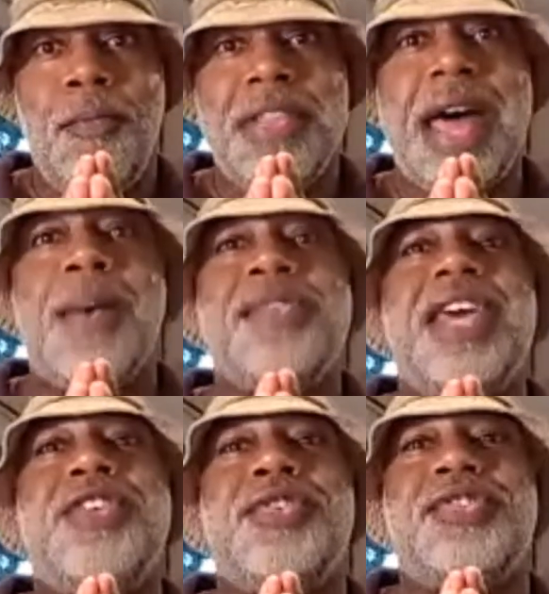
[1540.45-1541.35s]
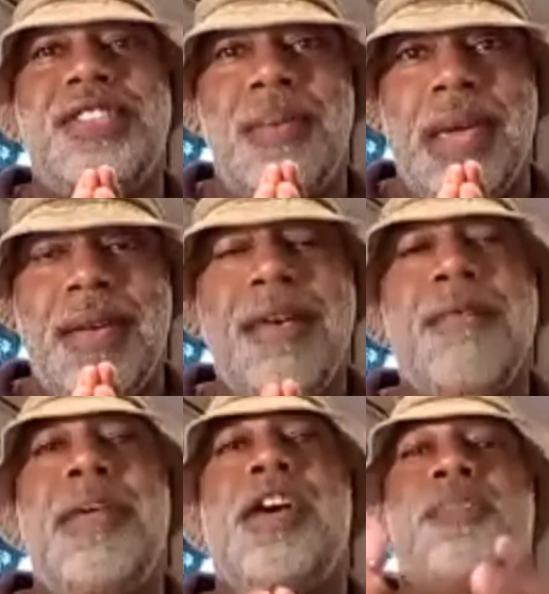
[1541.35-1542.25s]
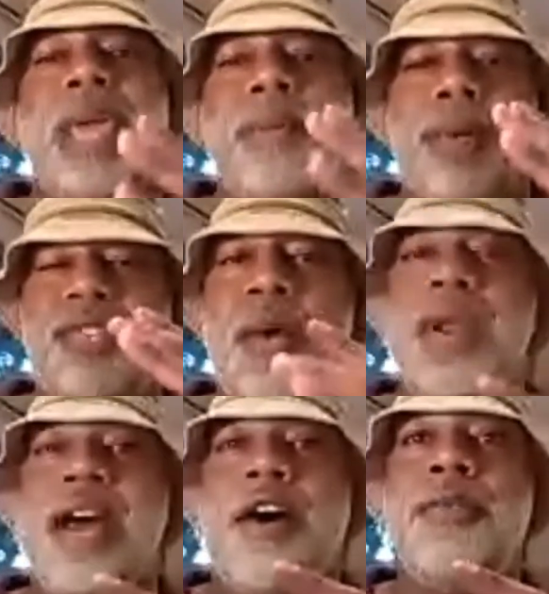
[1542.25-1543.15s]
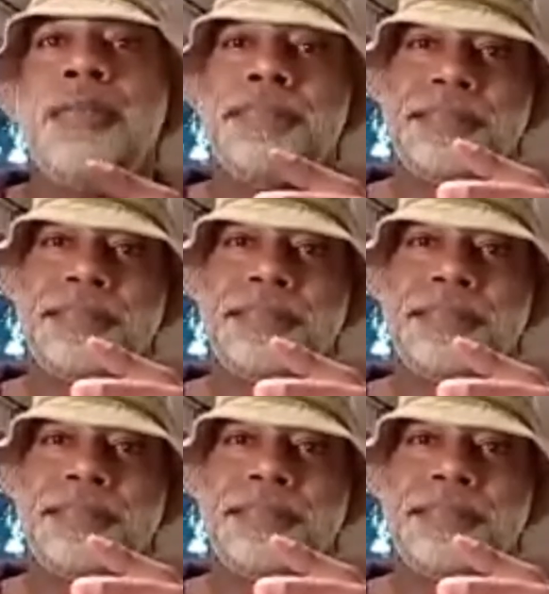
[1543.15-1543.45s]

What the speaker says: And that was interesting to me because people don't know.